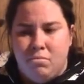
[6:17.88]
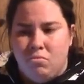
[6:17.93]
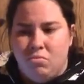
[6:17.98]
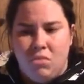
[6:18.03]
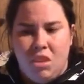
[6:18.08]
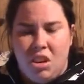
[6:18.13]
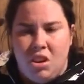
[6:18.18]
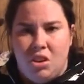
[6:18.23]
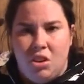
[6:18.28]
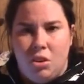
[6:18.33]

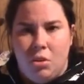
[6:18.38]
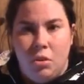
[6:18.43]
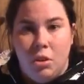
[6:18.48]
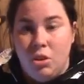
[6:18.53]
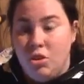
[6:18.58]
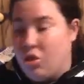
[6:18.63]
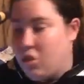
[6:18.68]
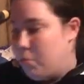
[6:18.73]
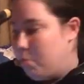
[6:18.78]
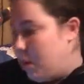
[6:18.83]
I don't know, it
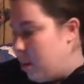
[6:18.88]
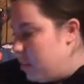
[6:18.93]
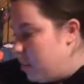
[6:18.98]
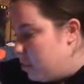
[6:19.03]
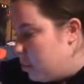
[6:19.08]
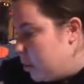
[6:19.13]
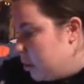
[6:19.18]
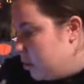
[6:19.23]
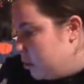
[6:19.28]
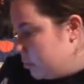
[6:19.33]
just surprises
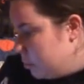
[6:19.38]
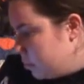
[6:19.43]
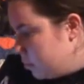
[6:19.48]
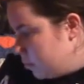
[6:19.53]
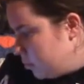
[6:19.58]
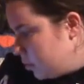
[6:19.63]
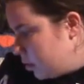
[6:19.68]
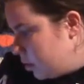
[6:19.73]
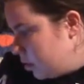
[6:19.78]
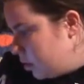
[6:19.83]
me.
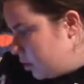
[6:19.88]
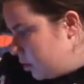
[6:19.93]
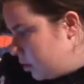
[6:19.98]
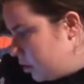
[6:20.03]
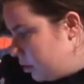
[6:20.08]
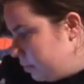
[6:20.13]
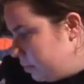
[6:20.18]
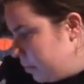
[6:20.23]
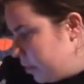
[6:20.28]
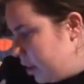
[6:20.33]
Let's see.
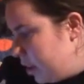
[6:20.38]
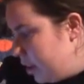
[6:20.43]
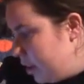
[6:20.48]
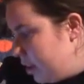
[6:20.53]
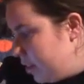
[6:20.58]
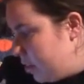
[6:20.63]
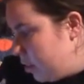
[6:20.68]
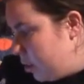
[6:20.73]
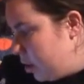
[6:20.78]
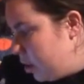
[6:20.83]

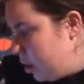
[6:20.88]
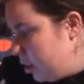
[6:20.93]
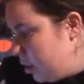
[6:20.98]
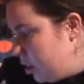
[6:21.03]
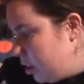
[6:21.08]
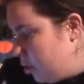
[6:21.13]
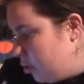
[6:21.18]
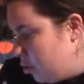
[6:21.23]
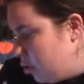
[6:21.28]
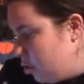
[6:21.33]
Is there anything
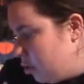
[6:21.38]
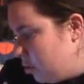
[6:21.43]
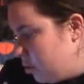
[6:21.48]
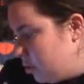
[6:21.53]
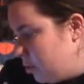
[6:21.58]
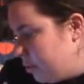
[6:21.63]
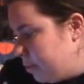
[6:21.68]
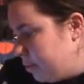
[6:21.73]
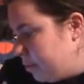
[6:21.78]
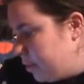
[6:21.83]
you do to
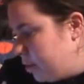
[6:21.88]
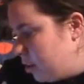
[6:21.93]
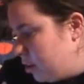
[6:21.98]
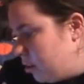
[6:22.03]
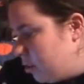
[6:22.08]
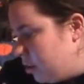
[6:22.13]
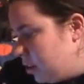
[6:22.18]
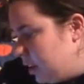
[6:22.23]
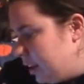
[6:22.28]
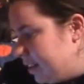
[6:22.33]

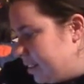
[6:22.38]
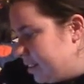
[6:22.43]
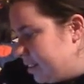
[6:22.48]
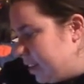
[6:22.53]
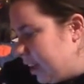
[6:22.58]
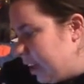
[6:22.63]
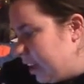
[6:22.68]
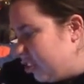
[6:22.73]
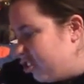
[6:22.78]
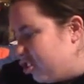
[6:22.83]
feel less
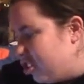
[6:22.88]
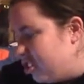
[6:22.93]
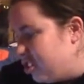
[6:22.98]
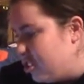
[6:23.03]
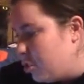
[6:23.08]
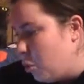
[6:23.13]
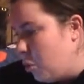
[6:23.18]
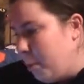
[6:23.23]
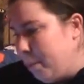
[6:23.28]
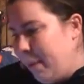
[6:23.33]
anxious
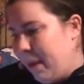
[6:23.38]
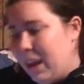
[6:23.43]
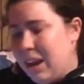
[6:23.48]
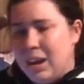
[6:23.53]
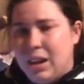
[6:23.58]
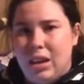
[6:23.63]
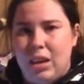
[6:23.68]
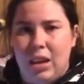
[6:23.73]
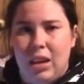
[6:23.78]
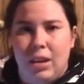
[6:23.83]
or
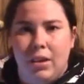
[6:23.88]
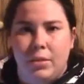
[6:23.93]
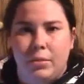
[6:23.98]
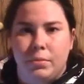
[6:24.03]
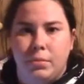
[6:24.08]
panicky?